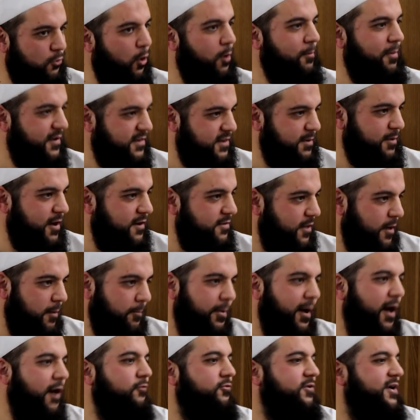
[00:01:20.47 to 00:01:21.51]
thought about the brother,
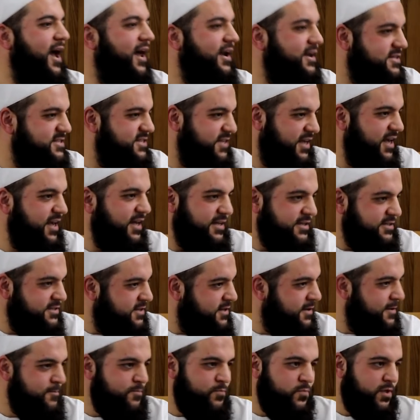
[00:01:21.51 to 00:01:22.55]
but reality
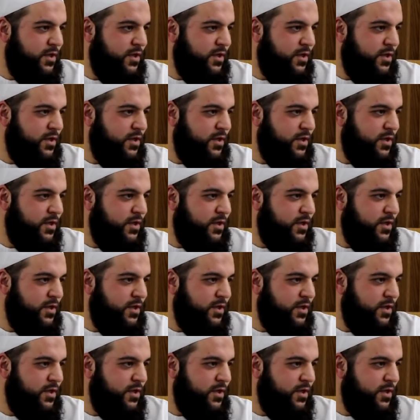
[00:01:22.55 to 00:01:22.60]
is,